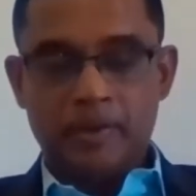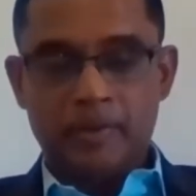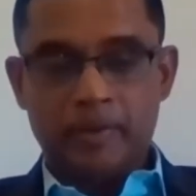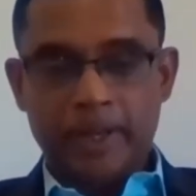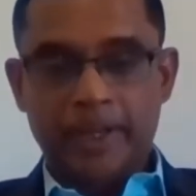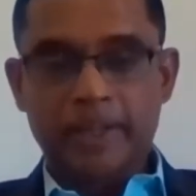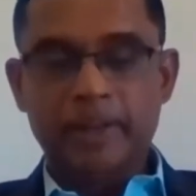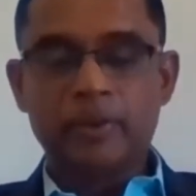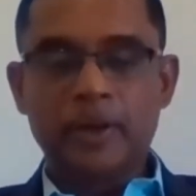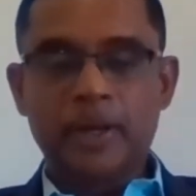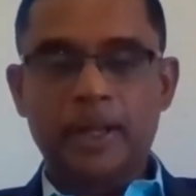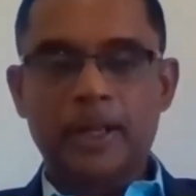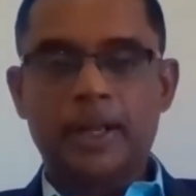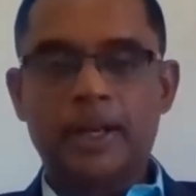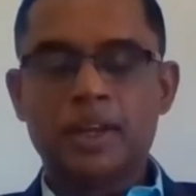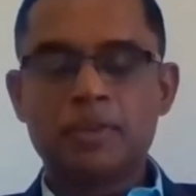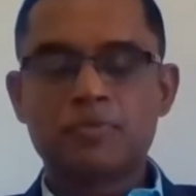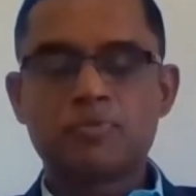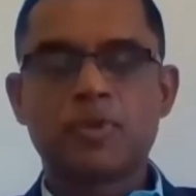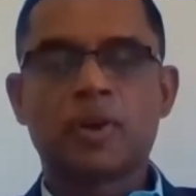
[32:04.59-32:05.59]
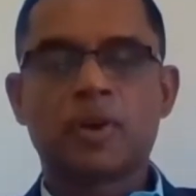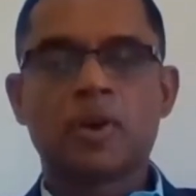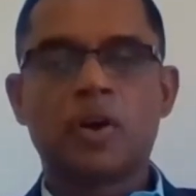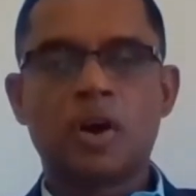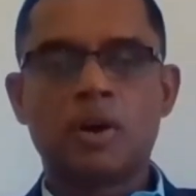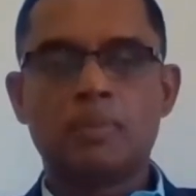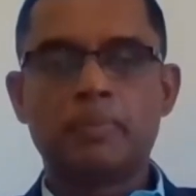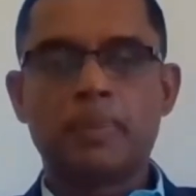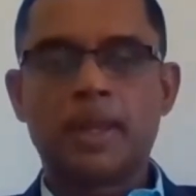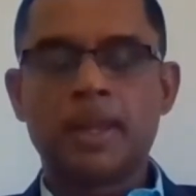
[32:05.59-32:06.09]
regularly for a
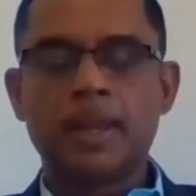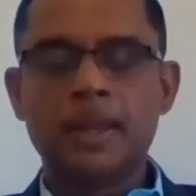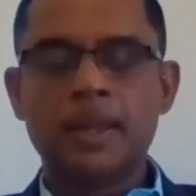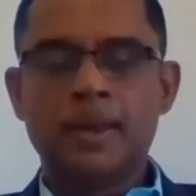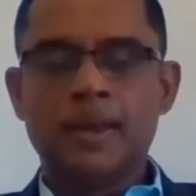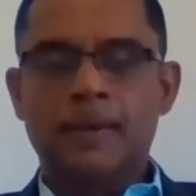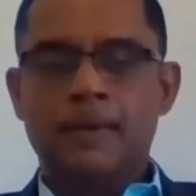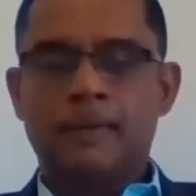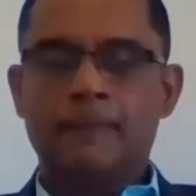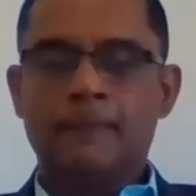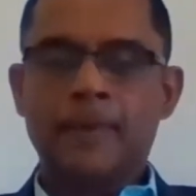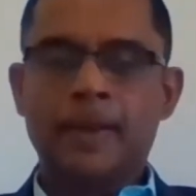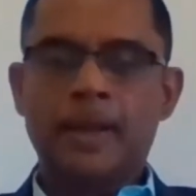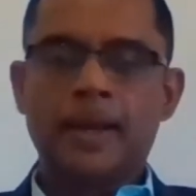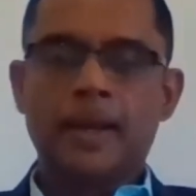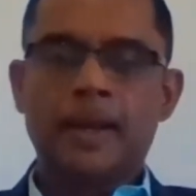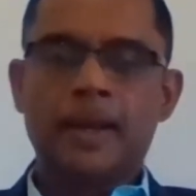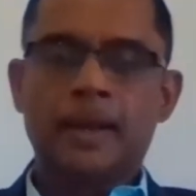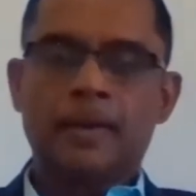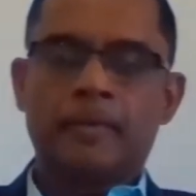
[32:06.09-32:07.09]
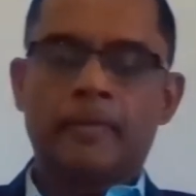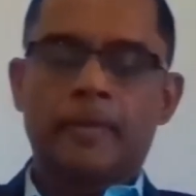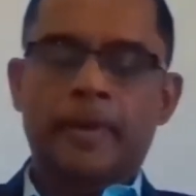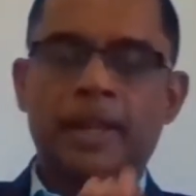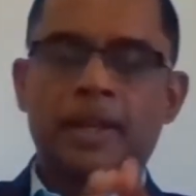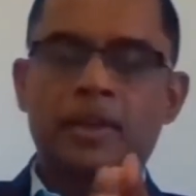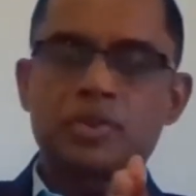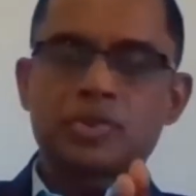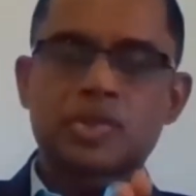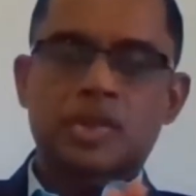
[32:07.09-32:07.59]
hobby will
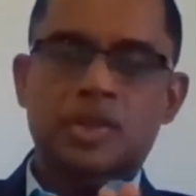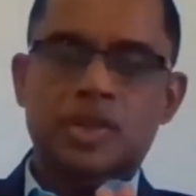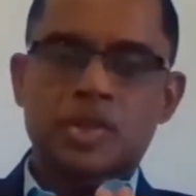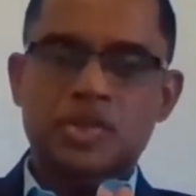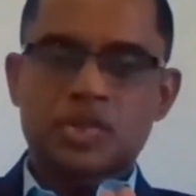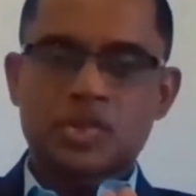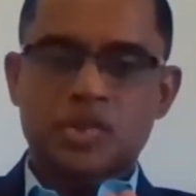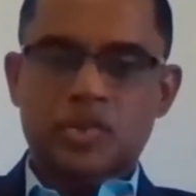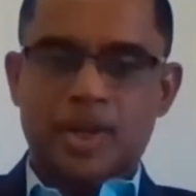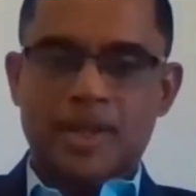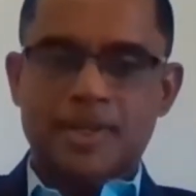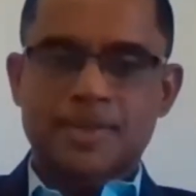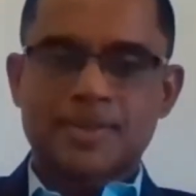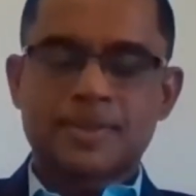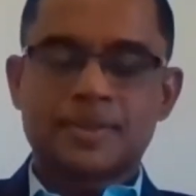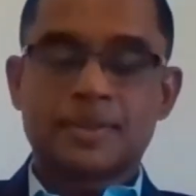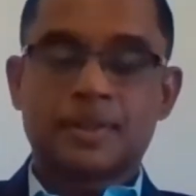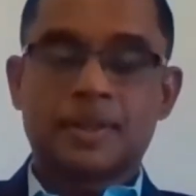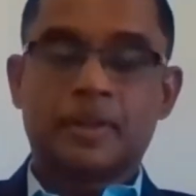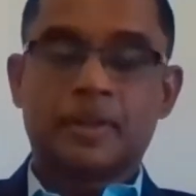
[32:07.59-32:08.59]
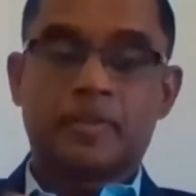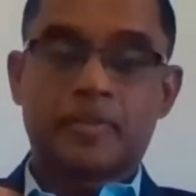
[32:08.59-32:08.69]
reduce stress